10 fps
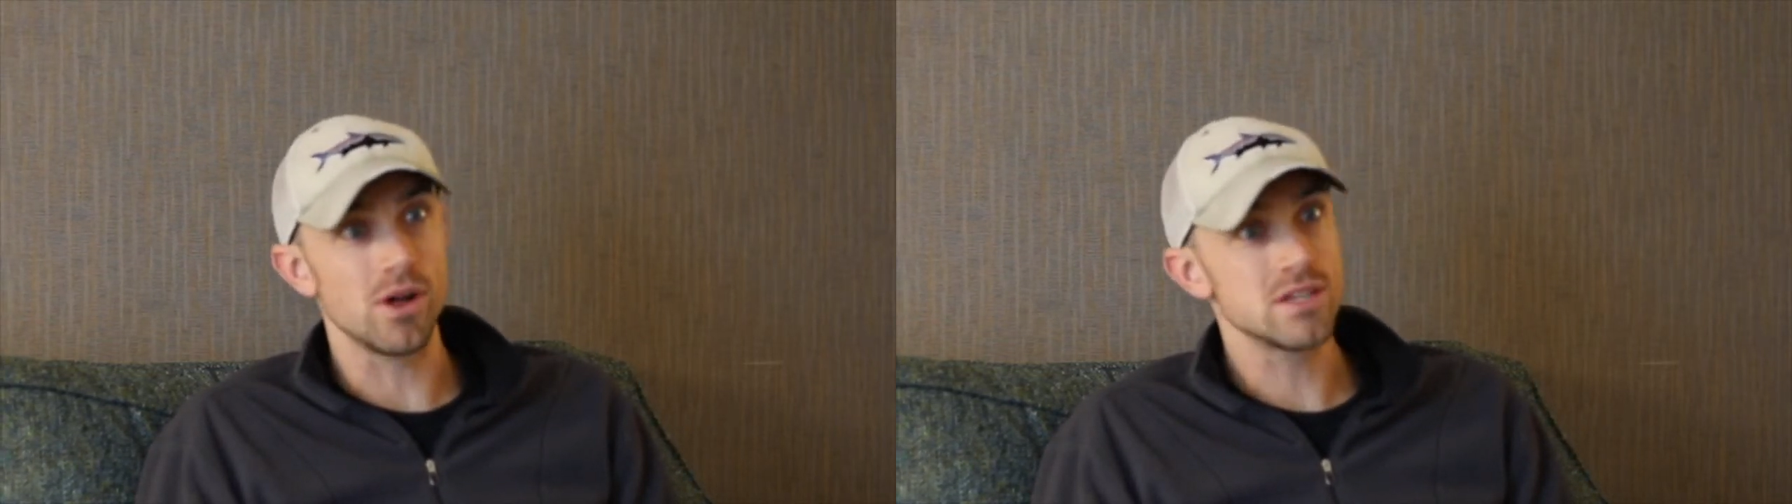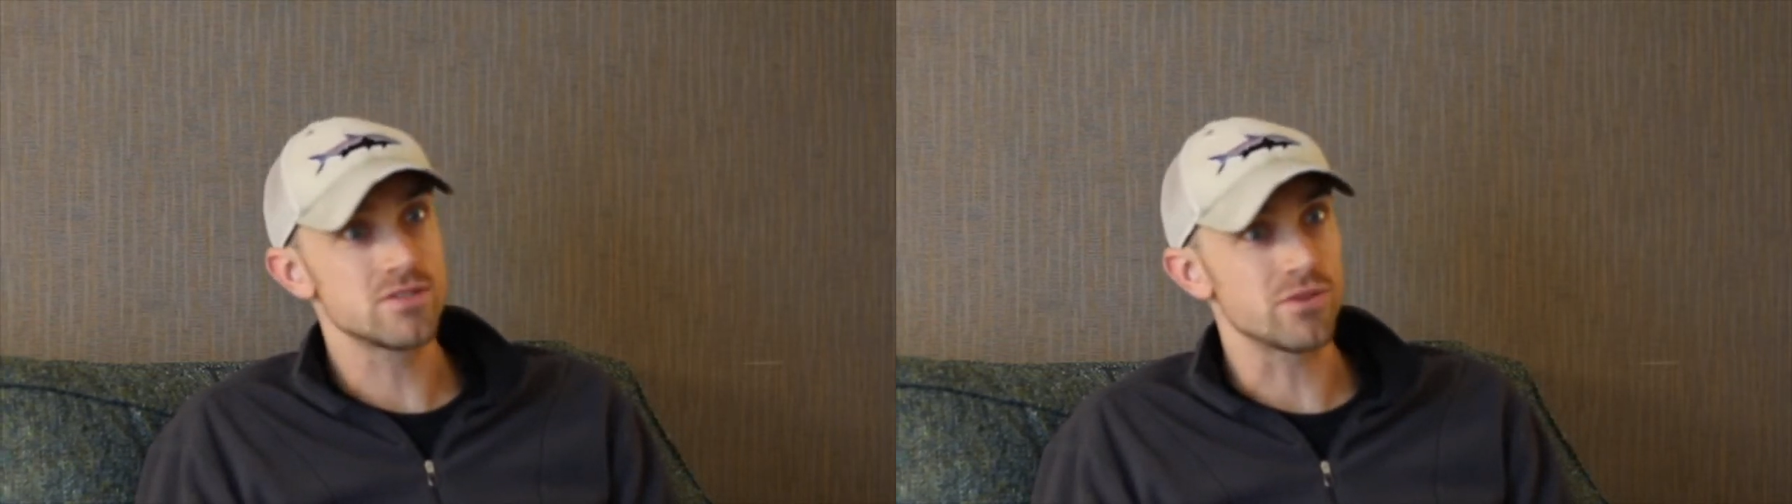
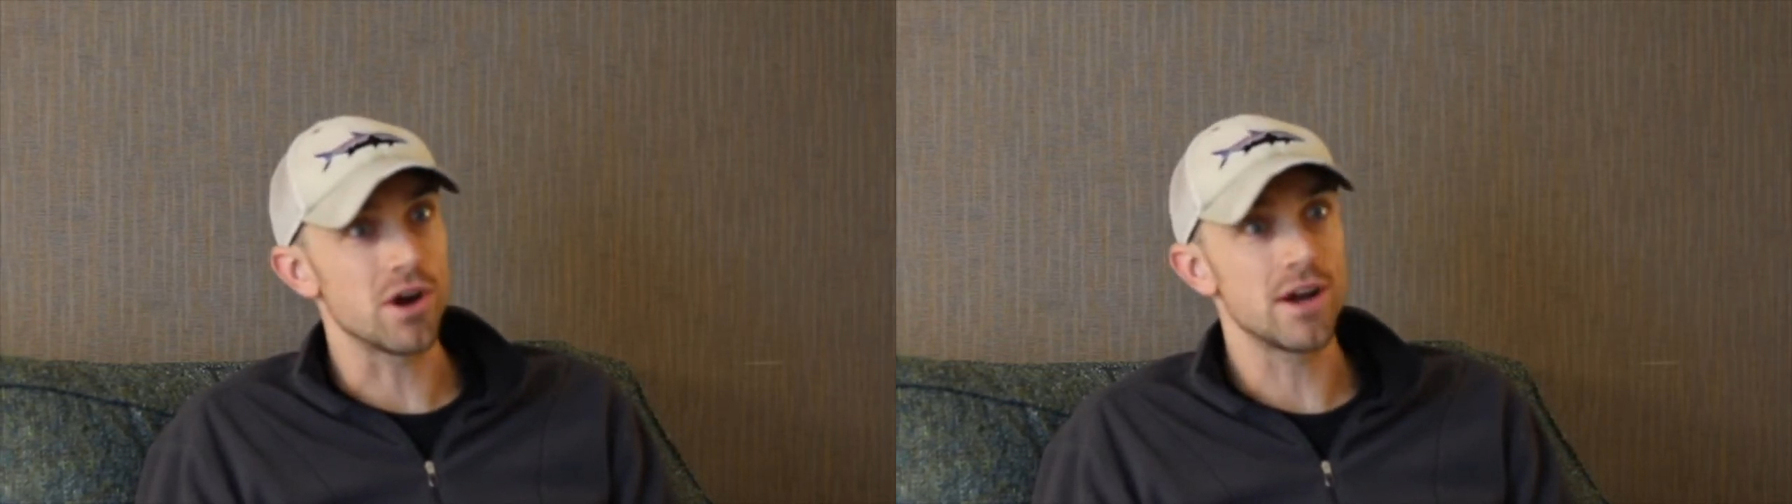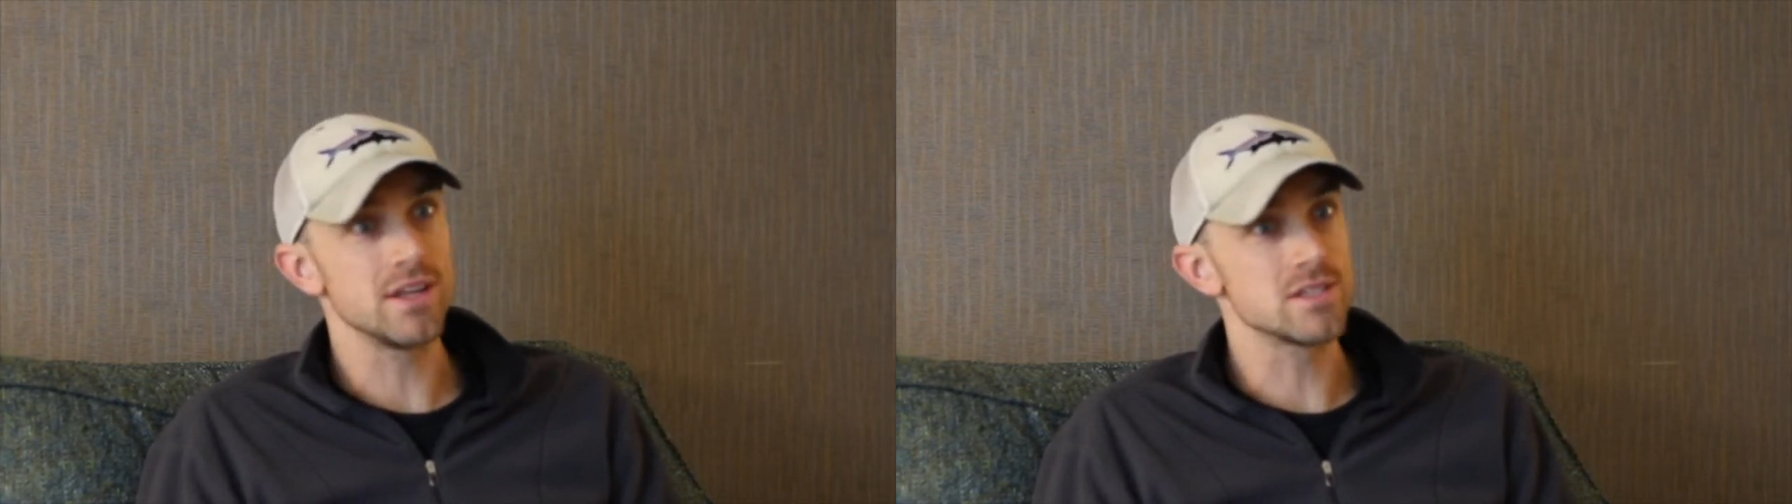plus
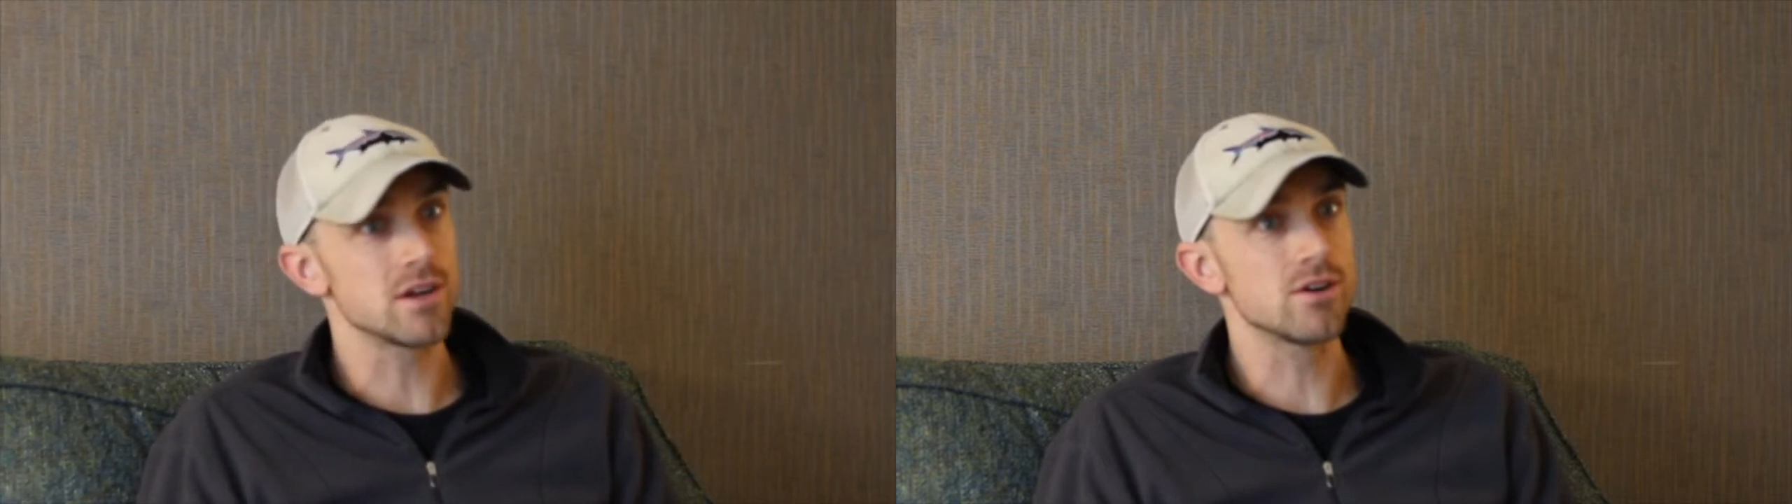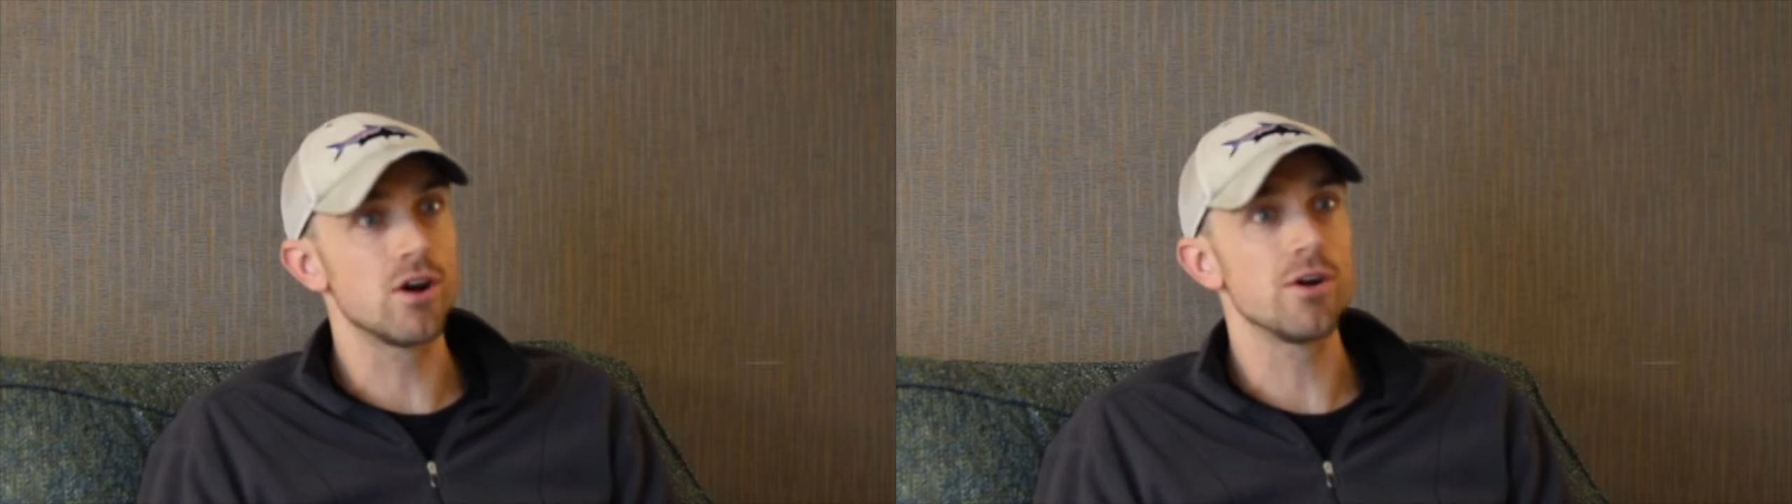varieties
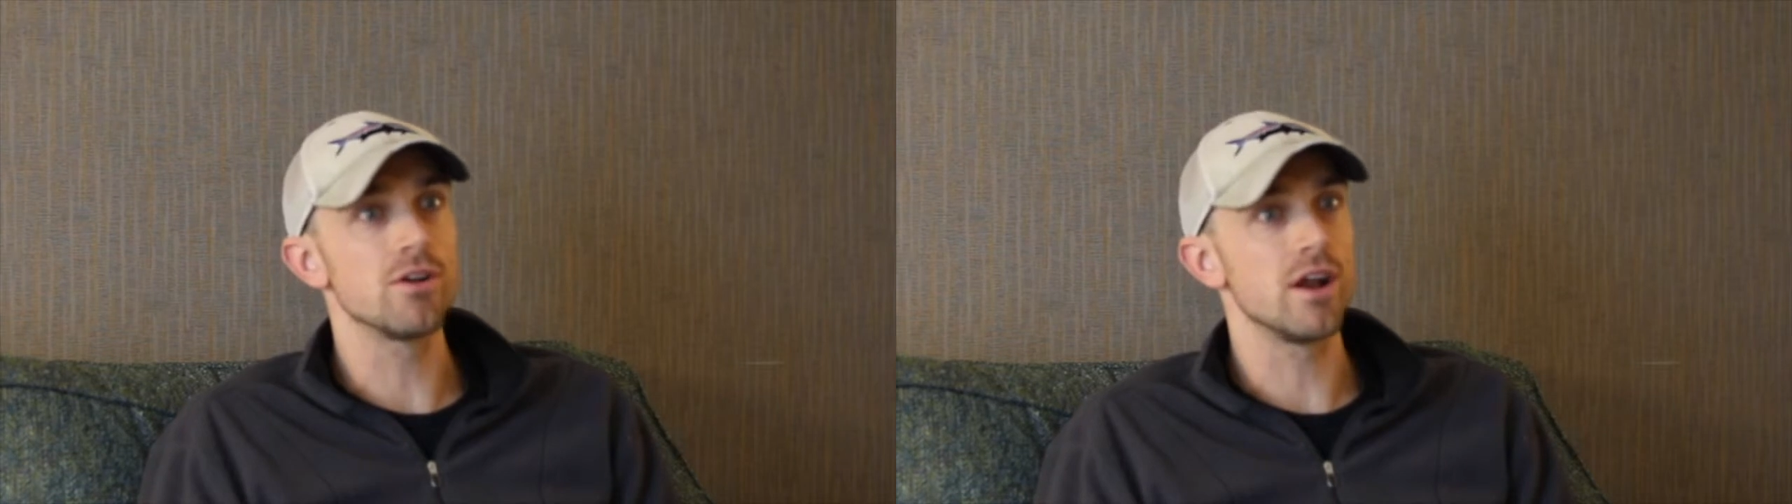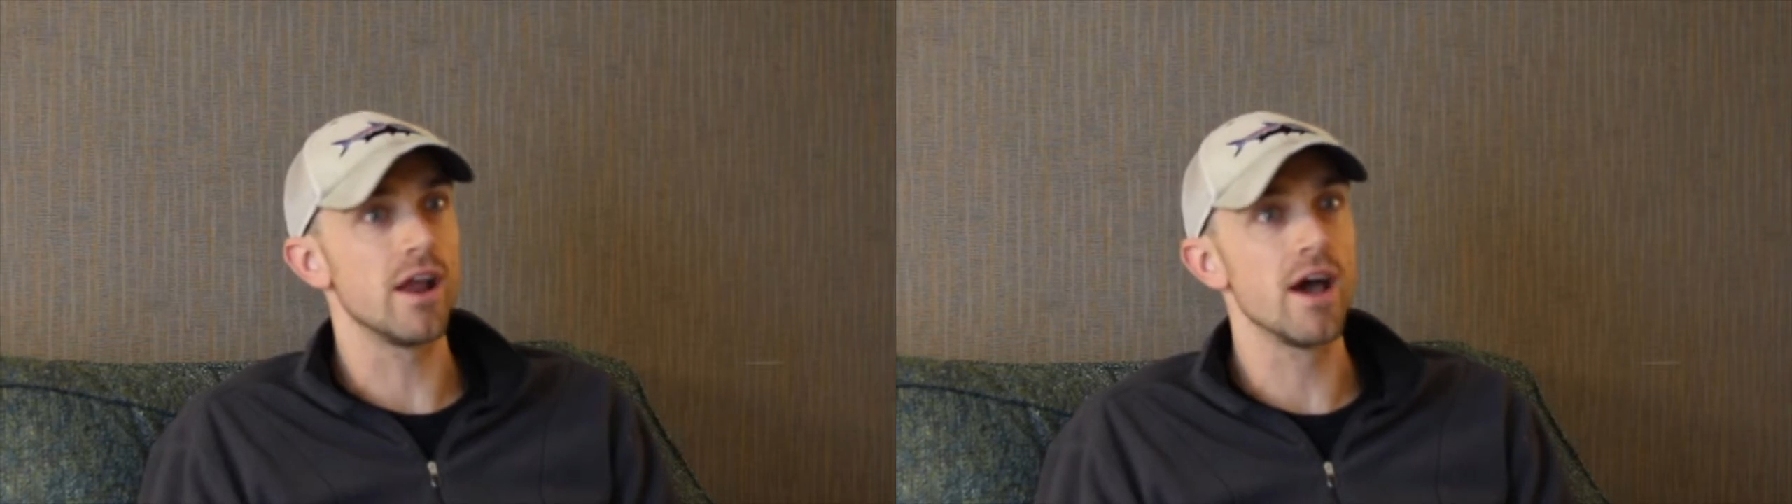that are
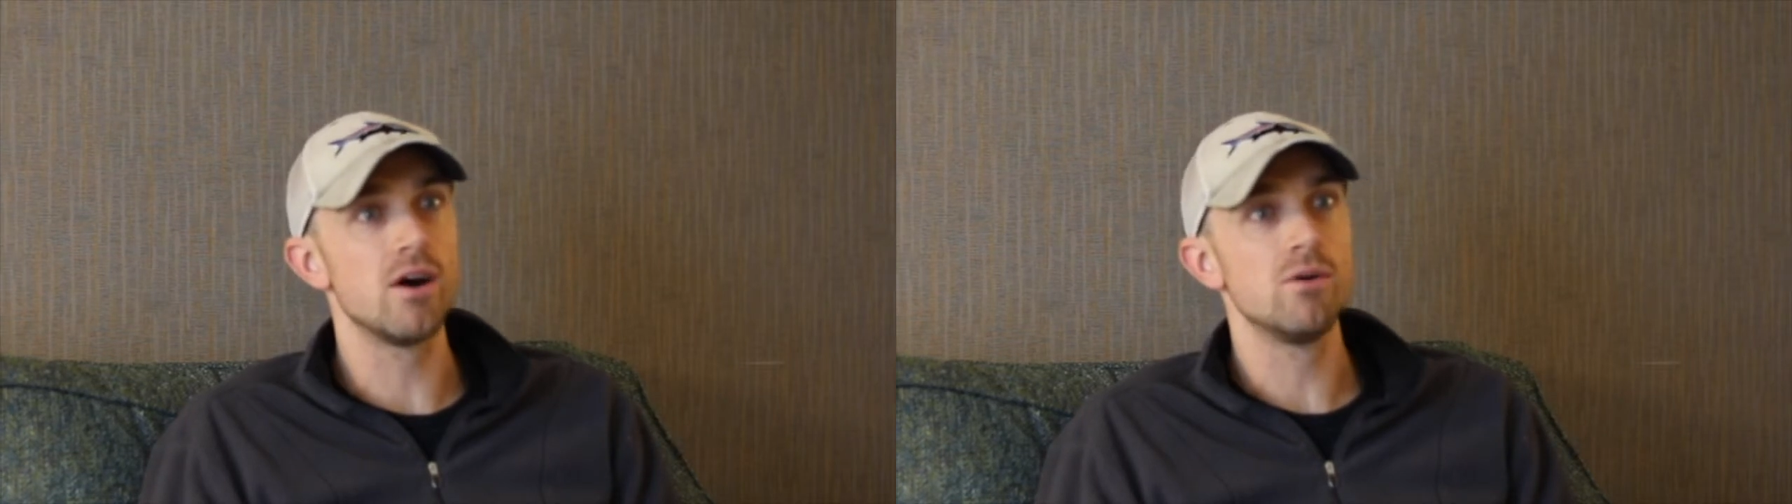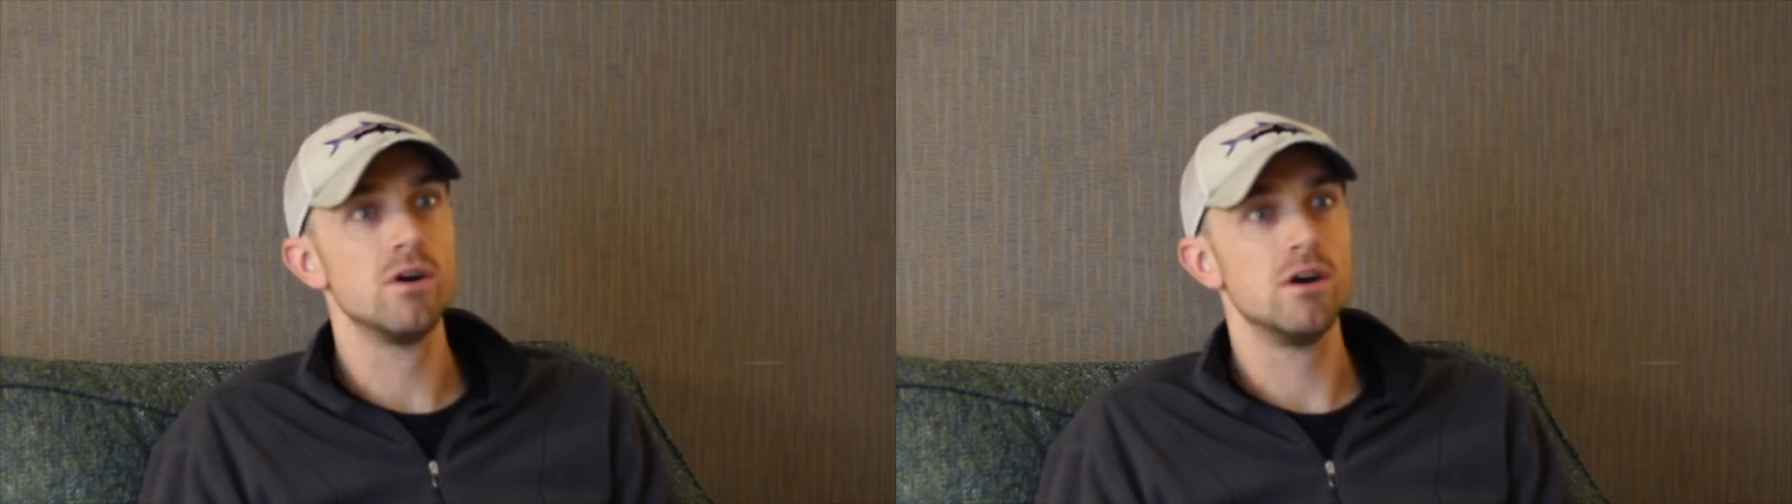growing right
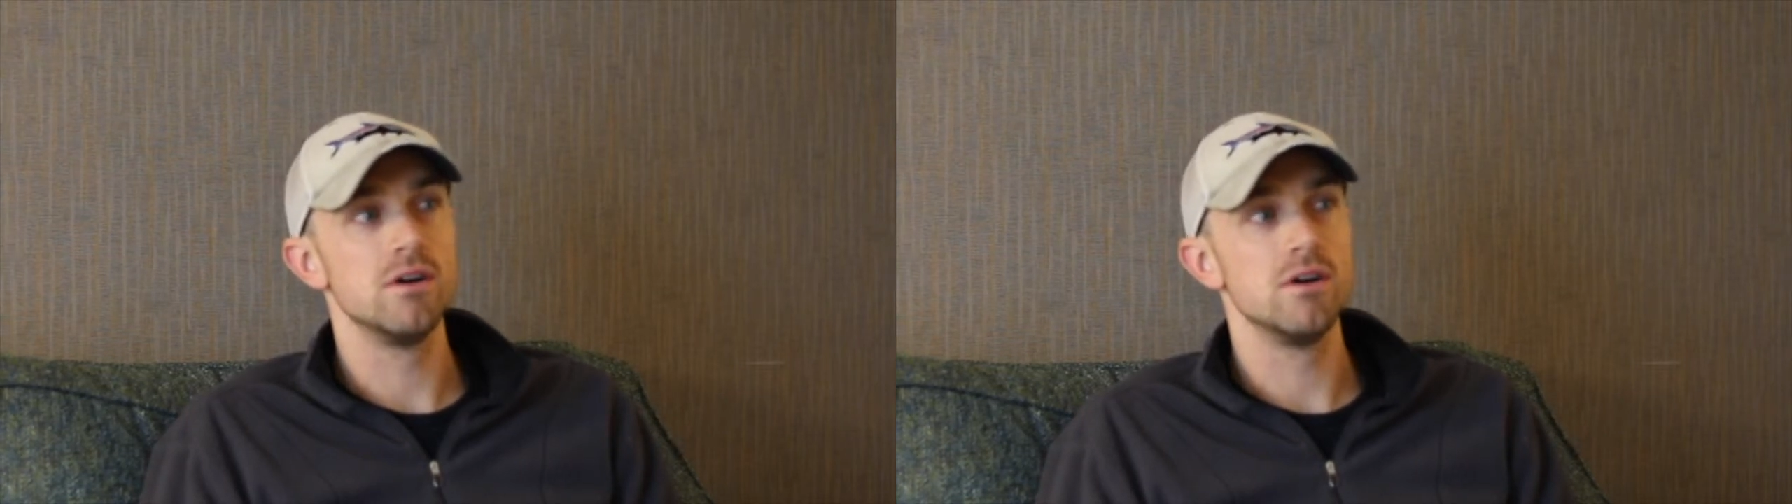now,